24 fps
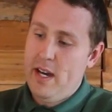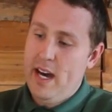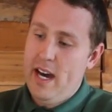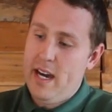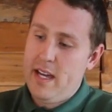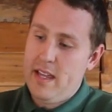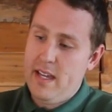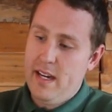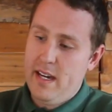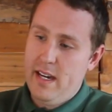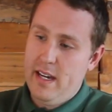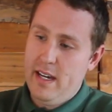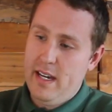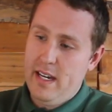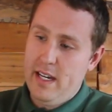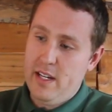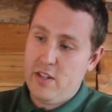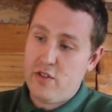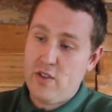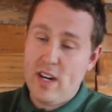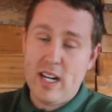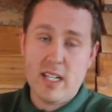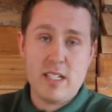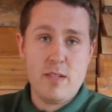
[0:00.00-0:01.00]
either
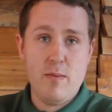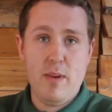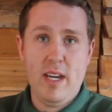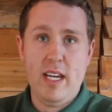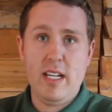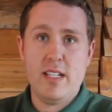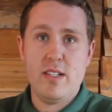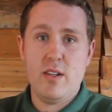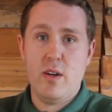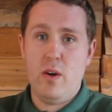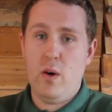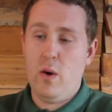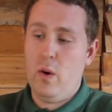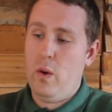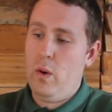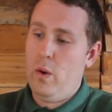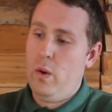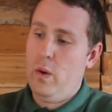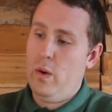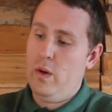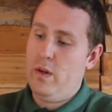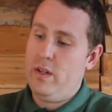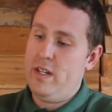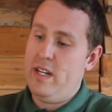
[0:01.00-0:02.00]
attract a mate
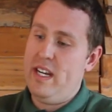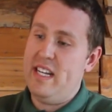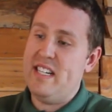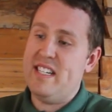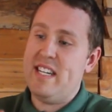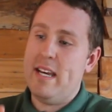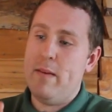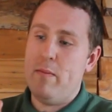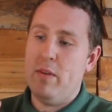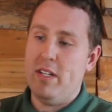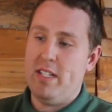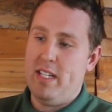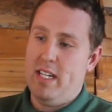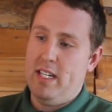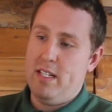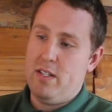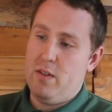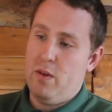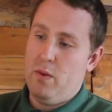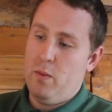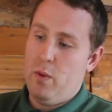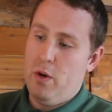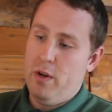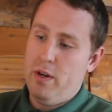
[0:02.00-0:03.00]
or intimidate
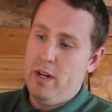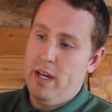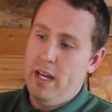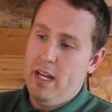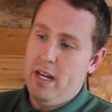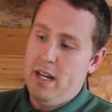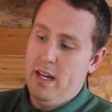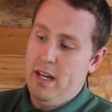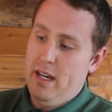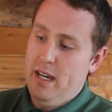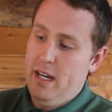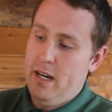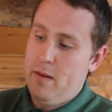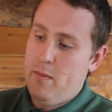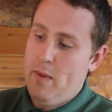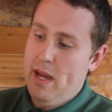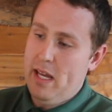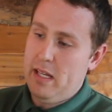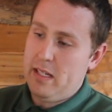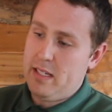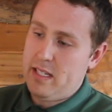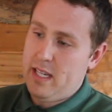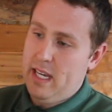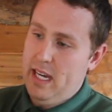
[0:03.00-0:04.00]
one in a
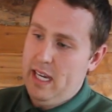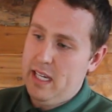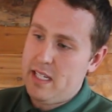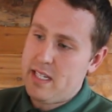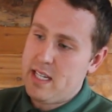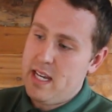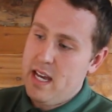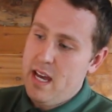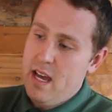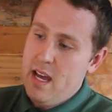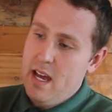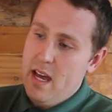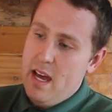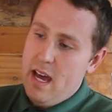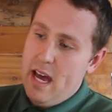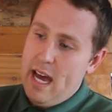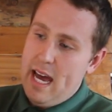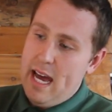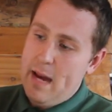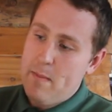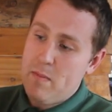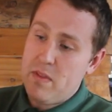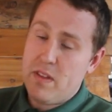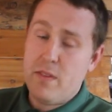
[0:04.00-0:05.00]
male's case.
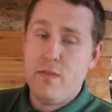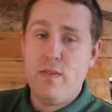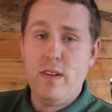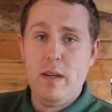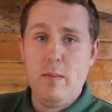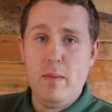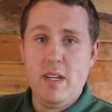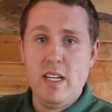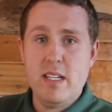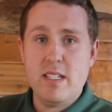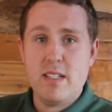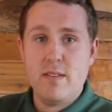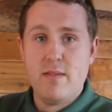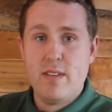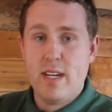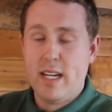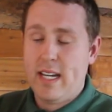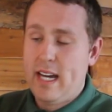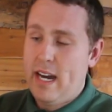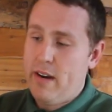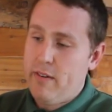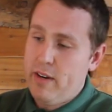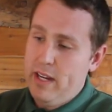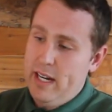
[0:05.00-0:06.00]
The females, if they're
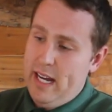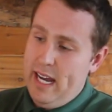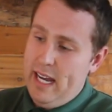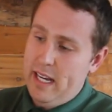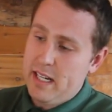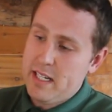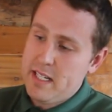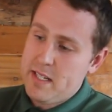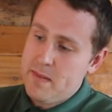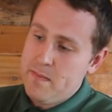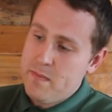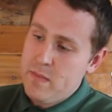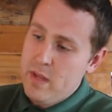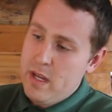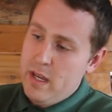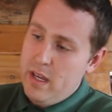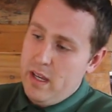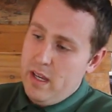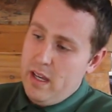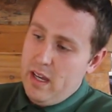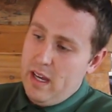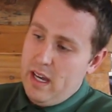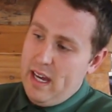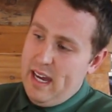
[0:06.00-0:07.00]
carrying eggs.
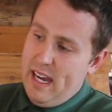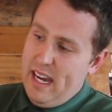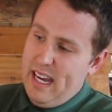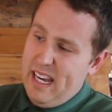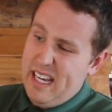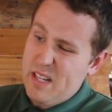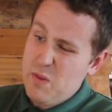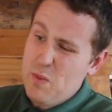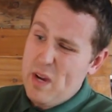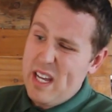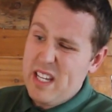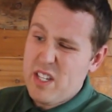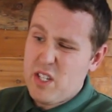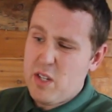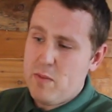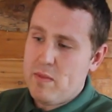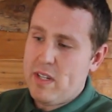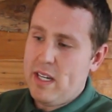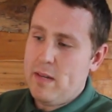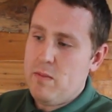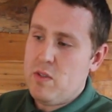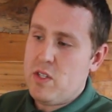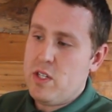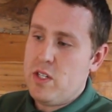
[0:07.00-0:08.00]
As well,
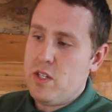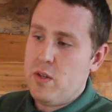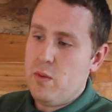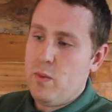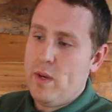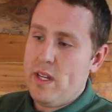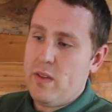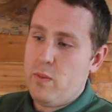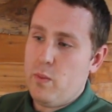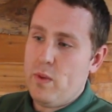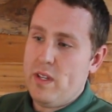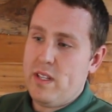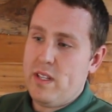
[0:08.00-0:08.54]
sometimes to do with